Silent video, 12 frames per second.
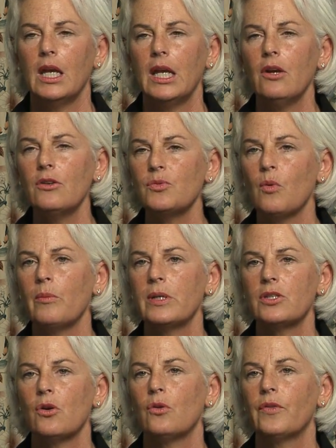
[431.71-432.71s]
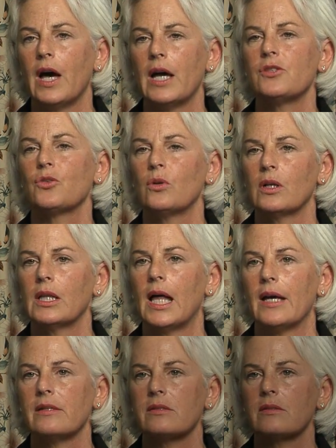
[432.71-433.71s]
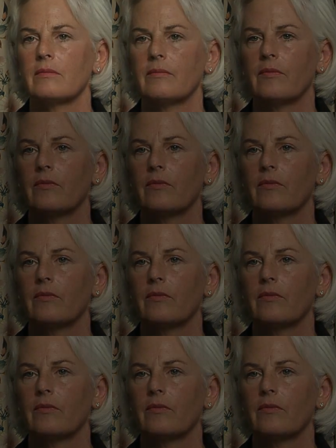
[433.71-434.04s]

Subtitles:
Here's what we told the high school class.